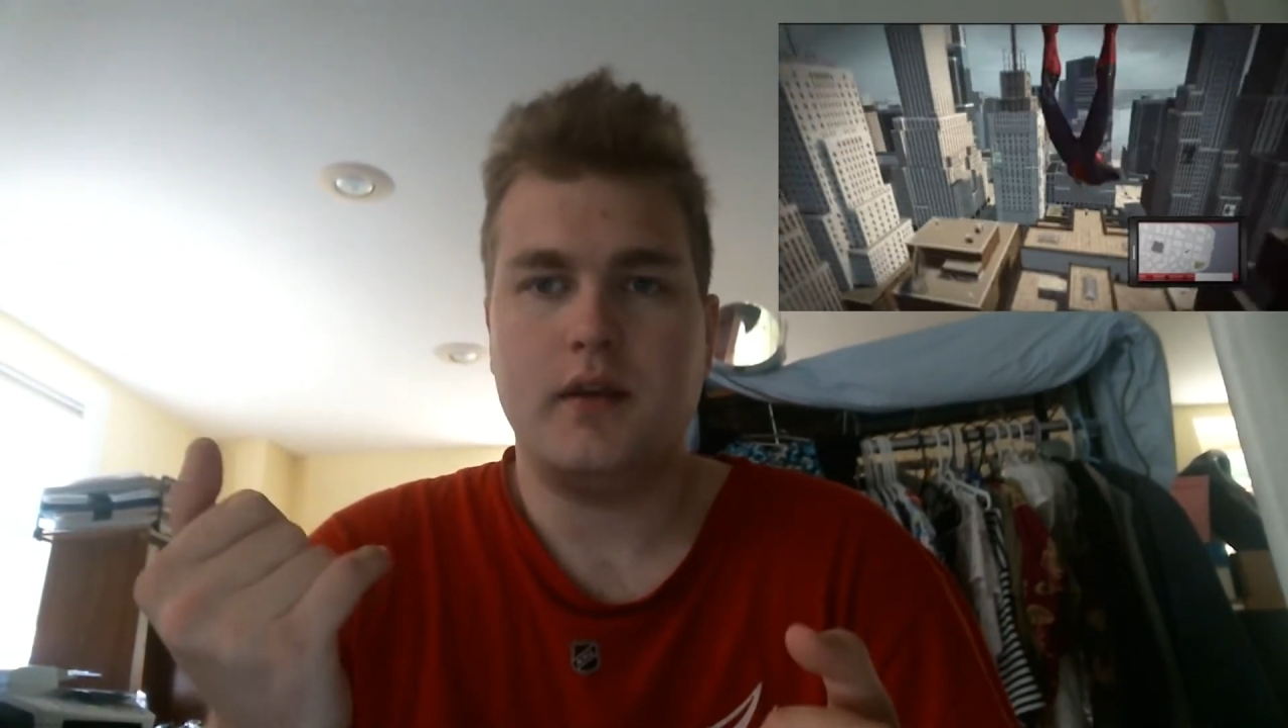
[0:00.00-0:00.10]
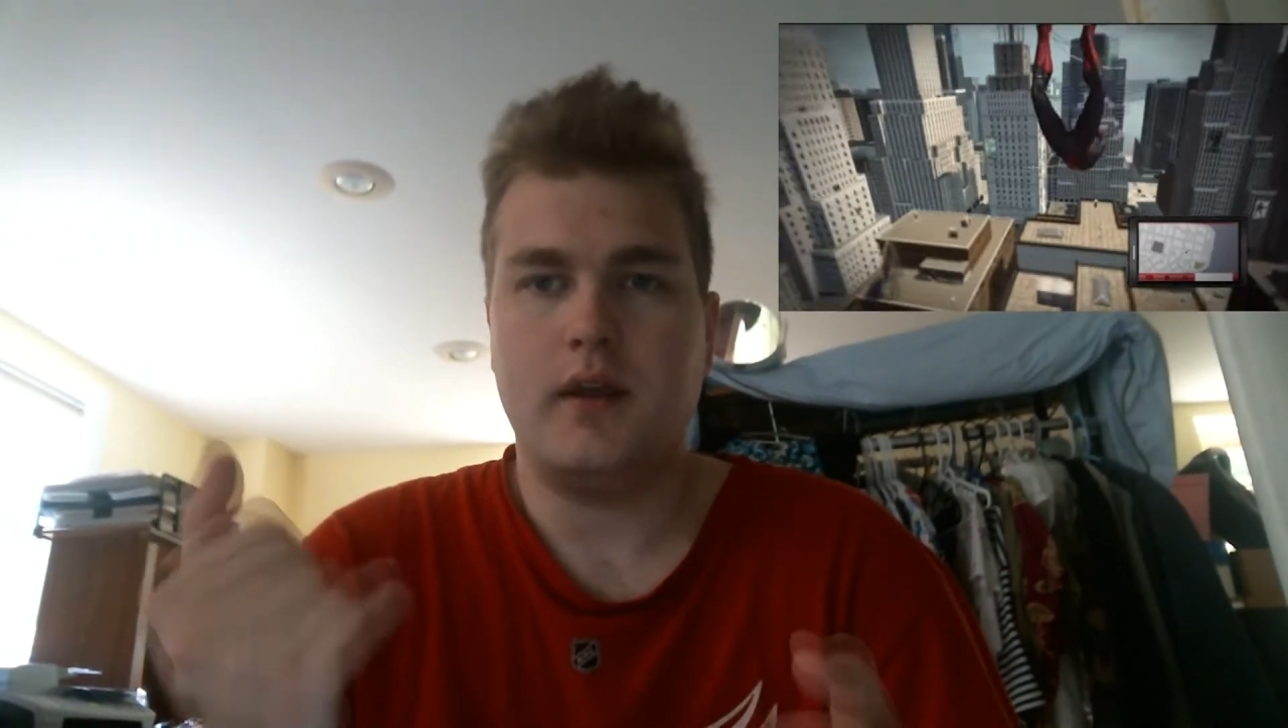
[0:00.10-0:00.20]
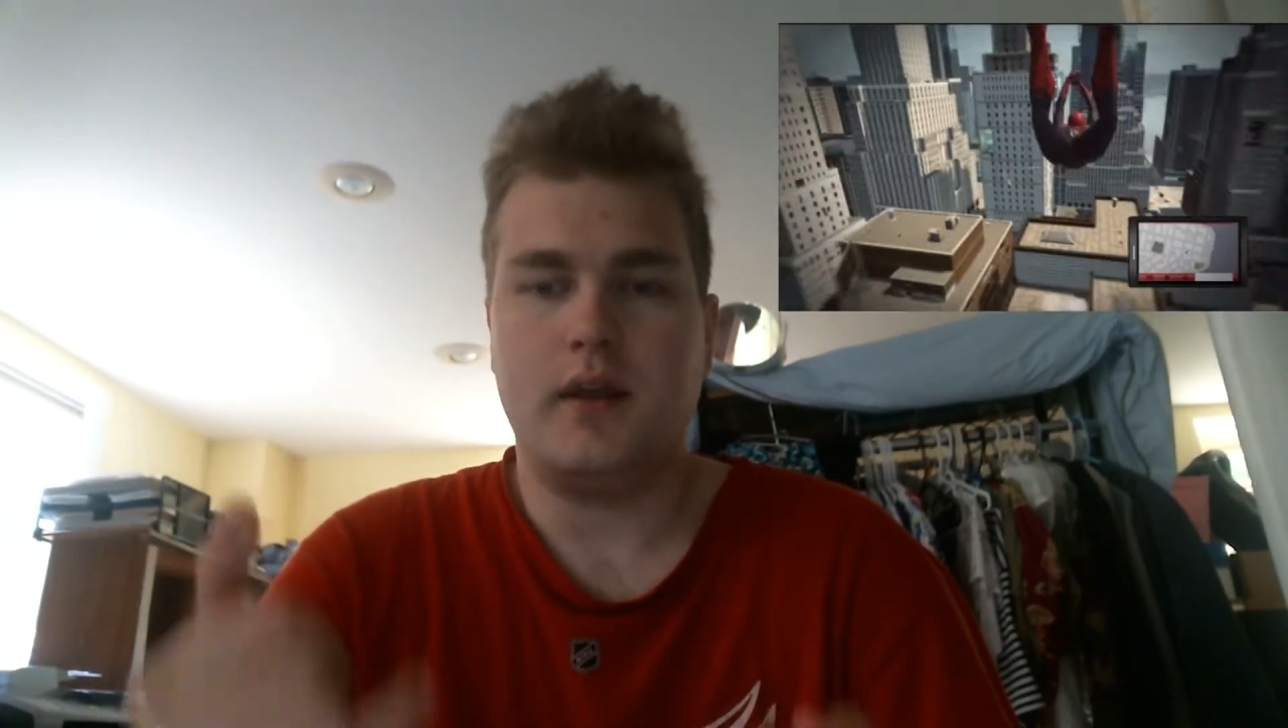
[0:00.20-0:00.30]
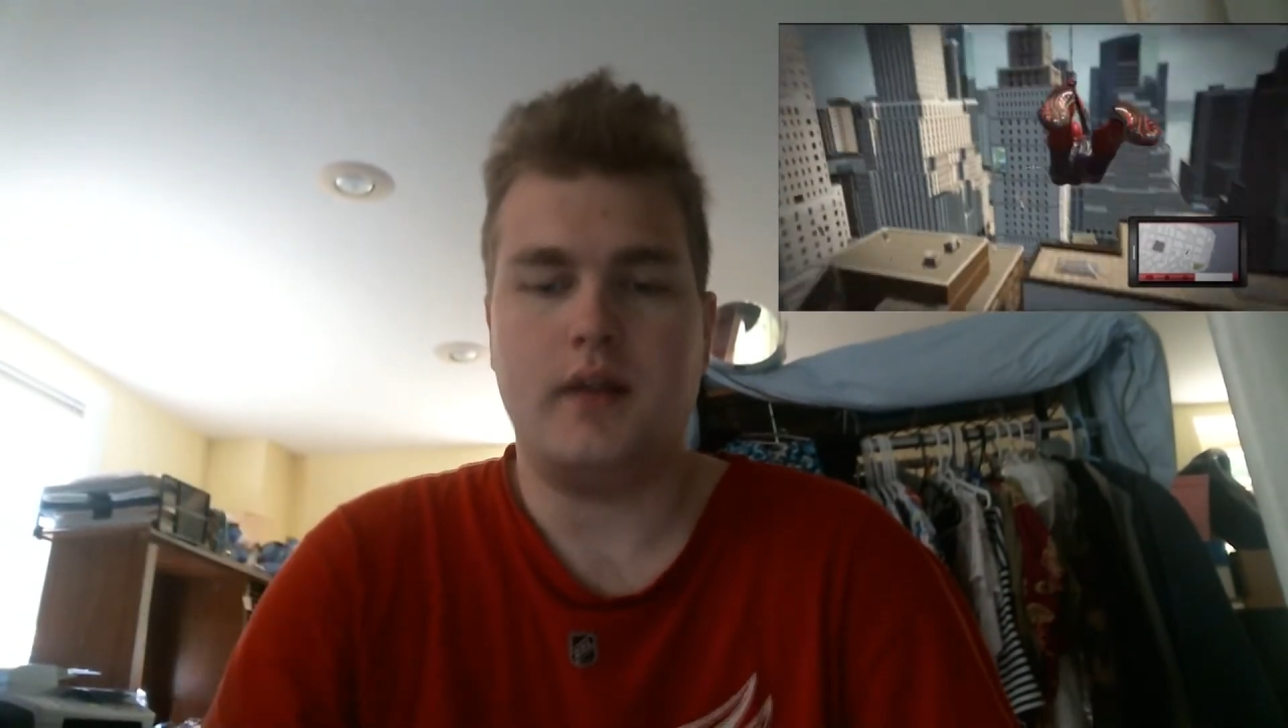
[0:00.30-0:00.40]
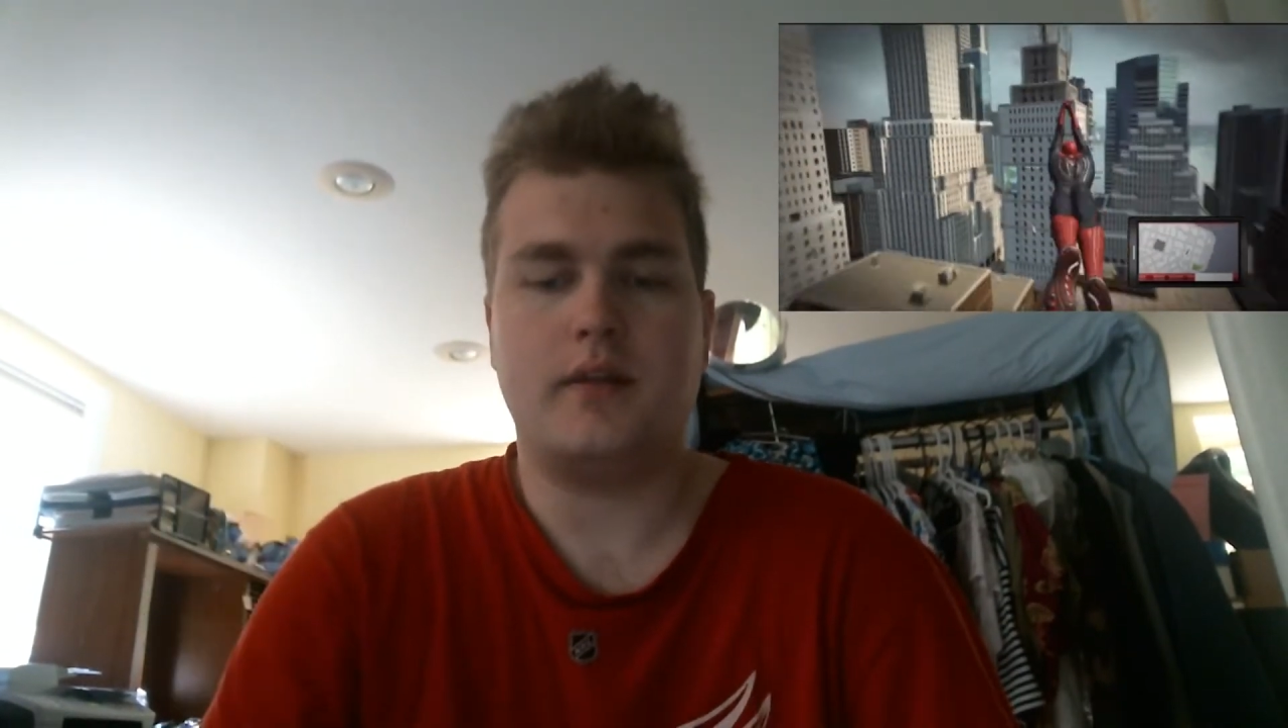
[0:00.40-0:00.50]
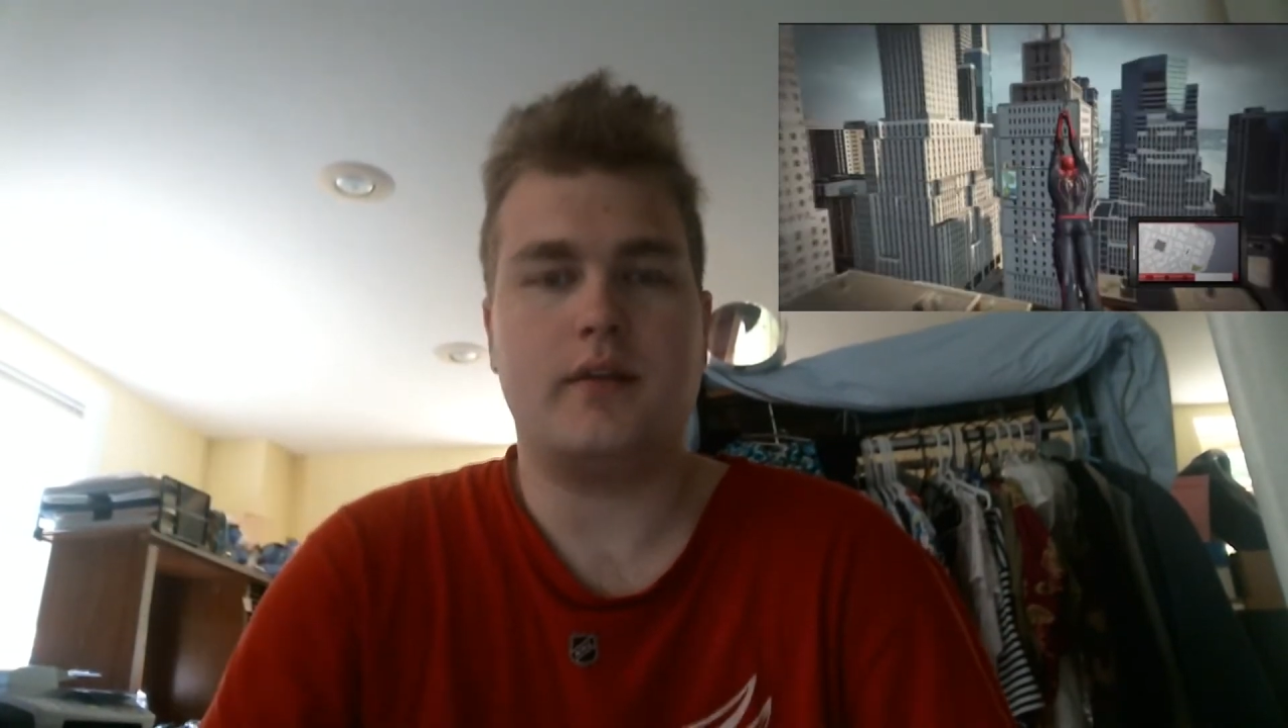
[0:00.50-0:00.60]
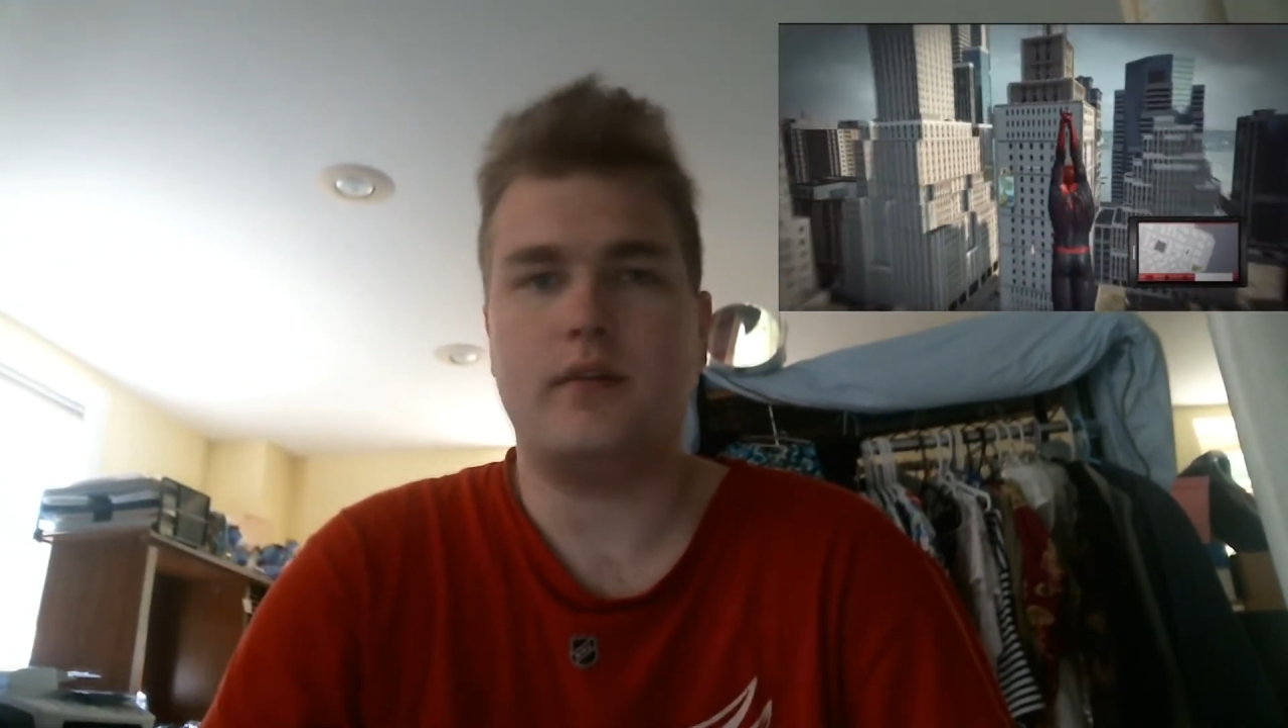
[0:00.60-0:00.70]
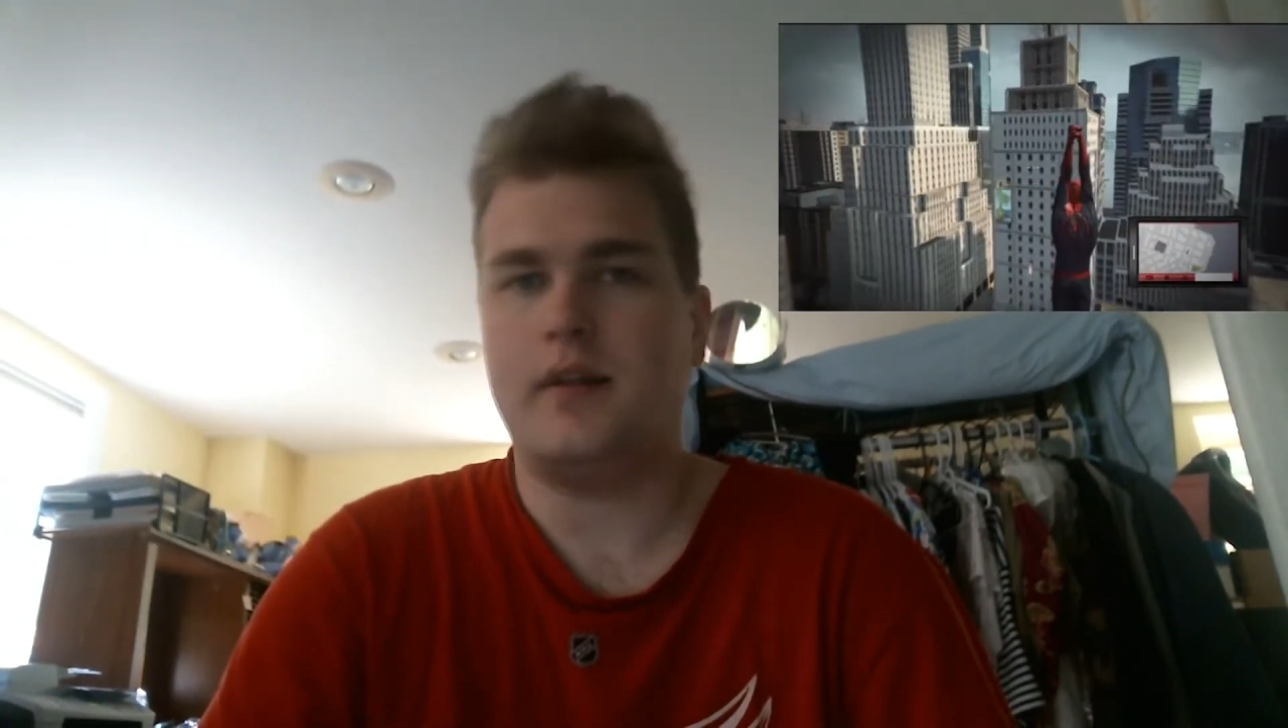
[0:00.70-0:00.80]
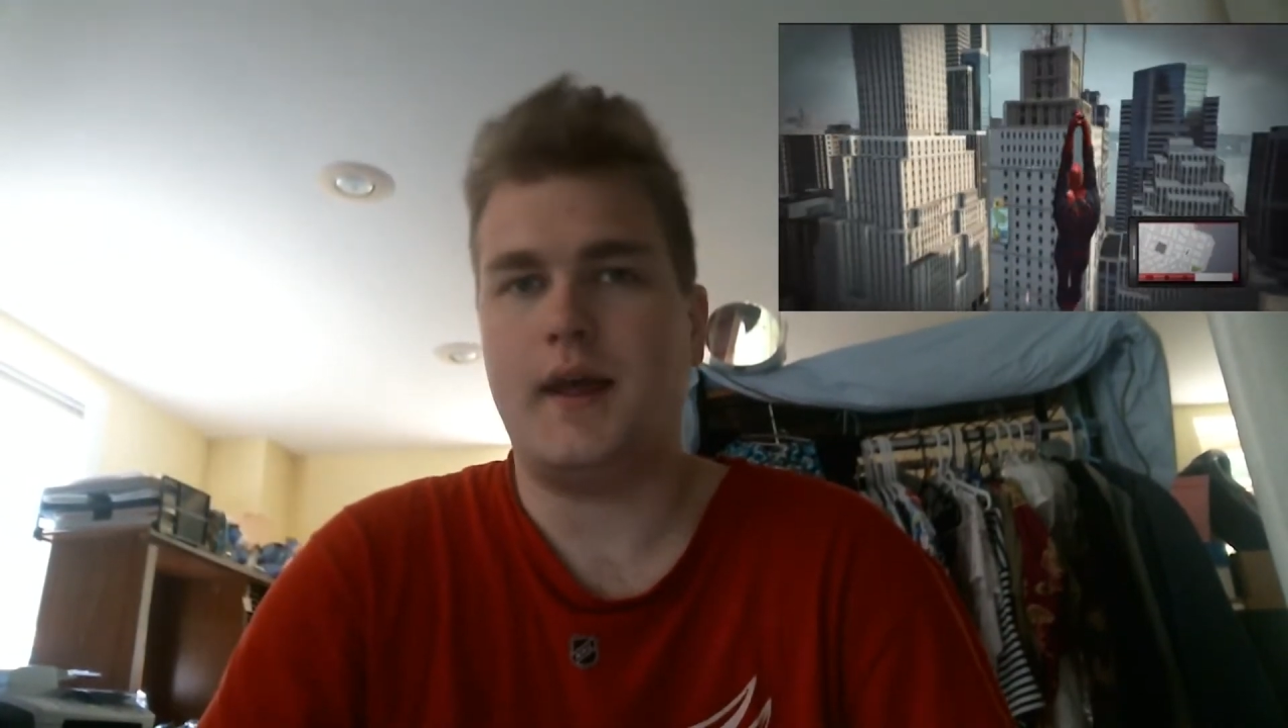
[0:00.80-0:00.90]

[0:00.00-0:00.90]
it doesn't